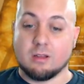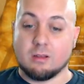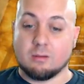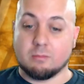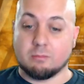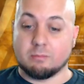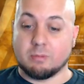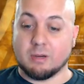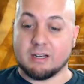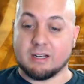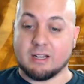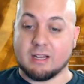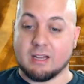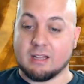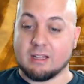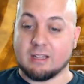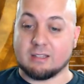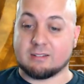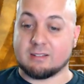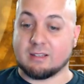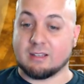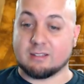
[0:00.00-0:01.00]
but
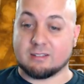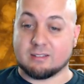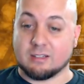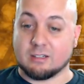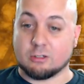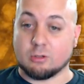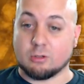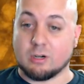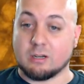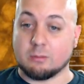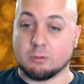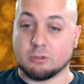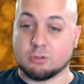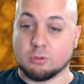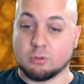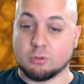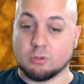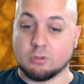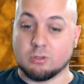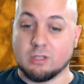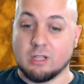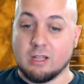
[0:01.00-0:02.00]
it's an incredible
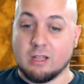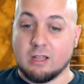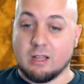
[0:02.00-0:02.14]
tool.